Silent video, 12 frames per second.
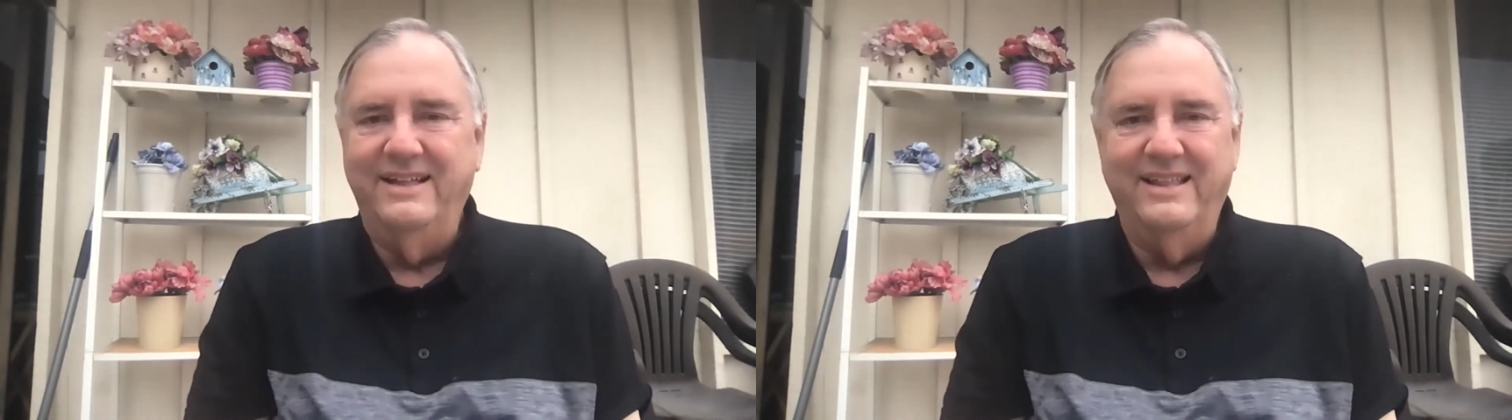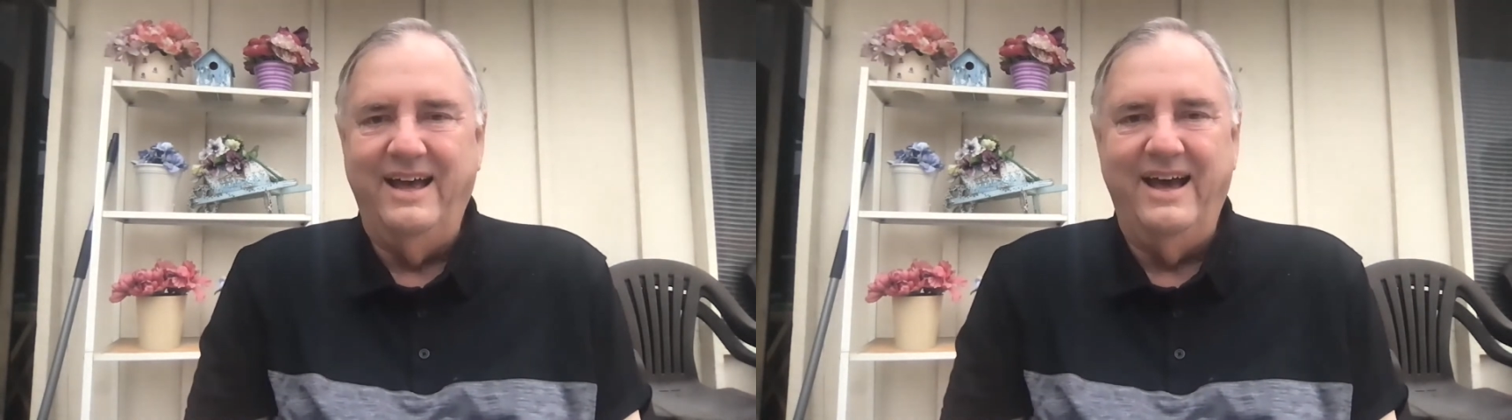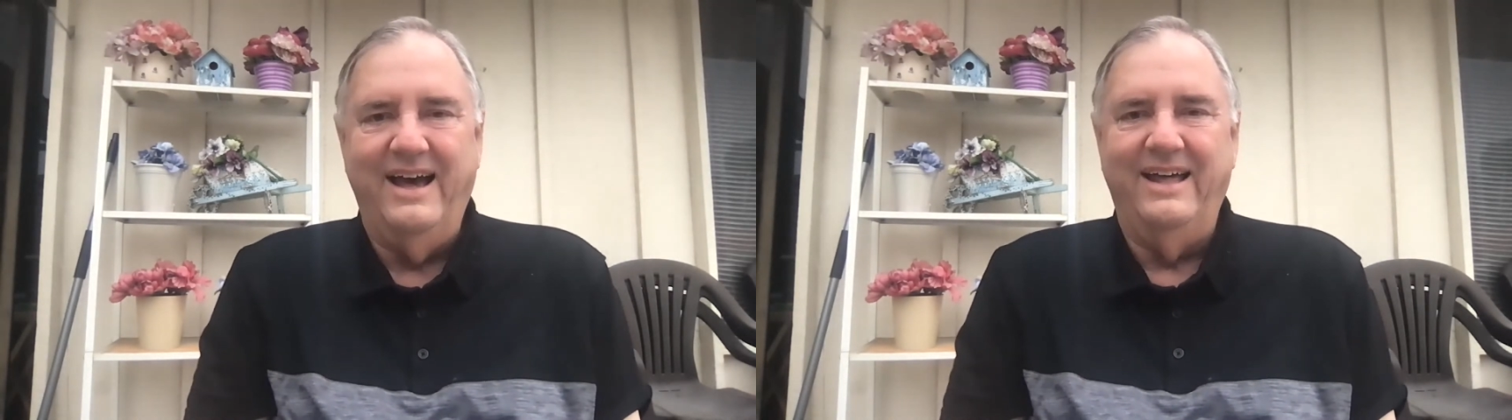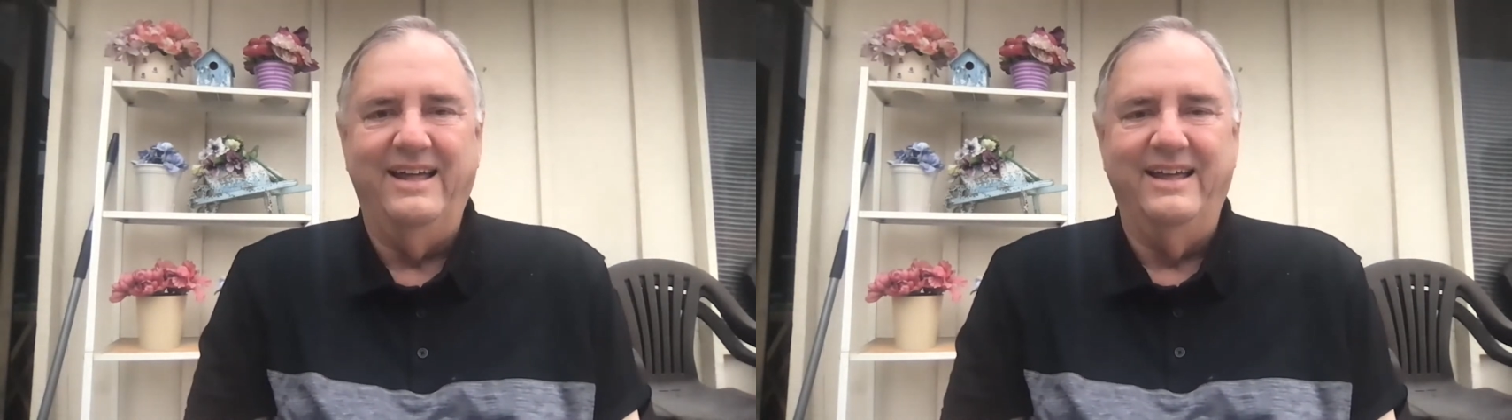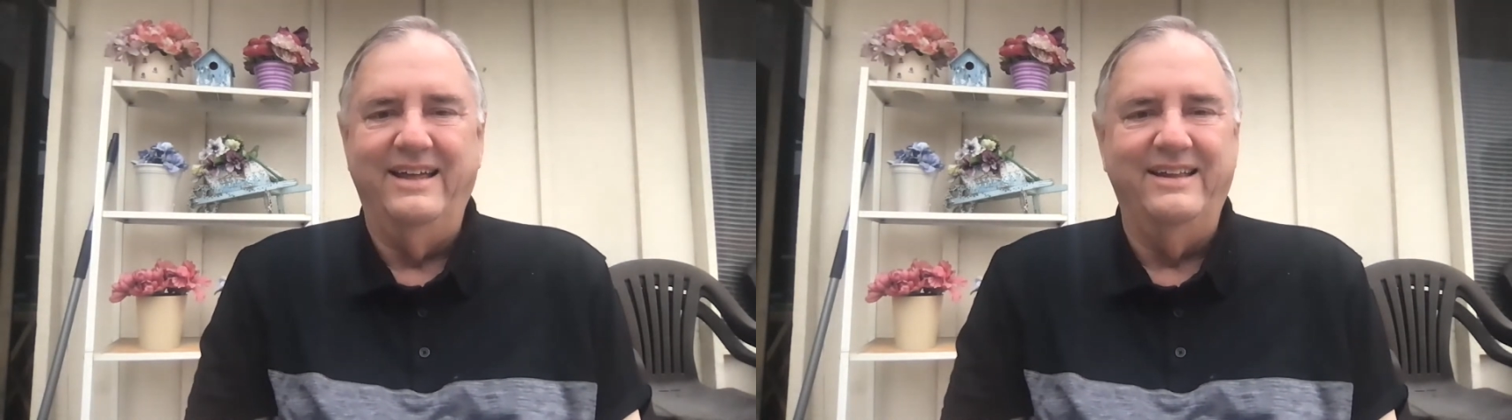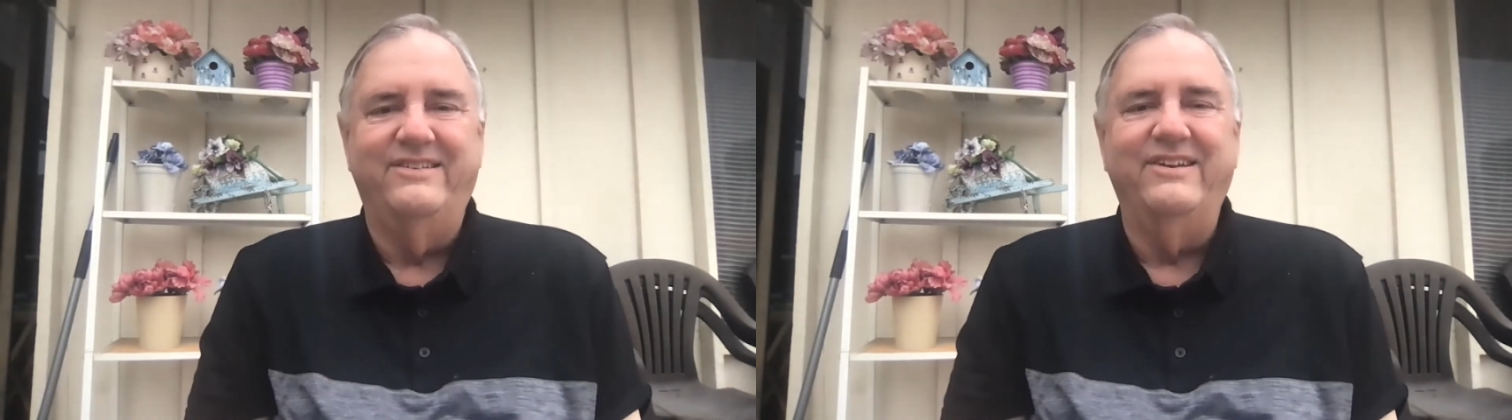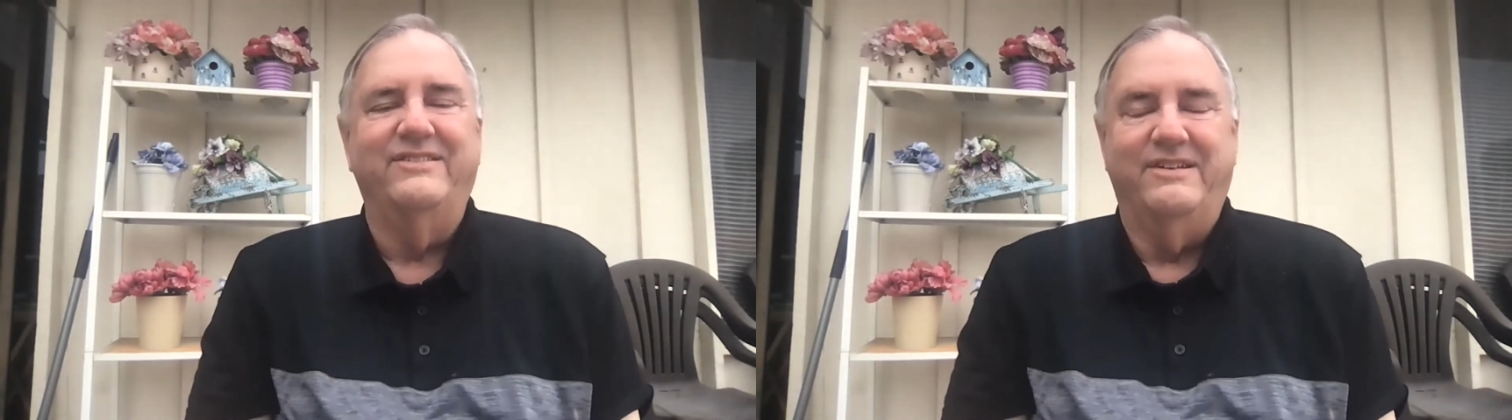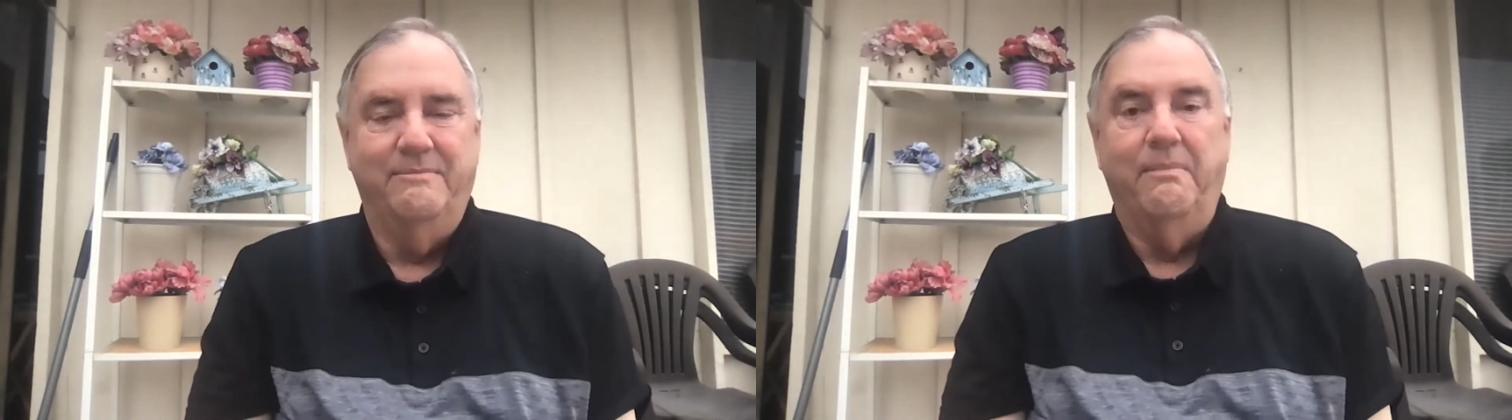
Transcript: That it's just,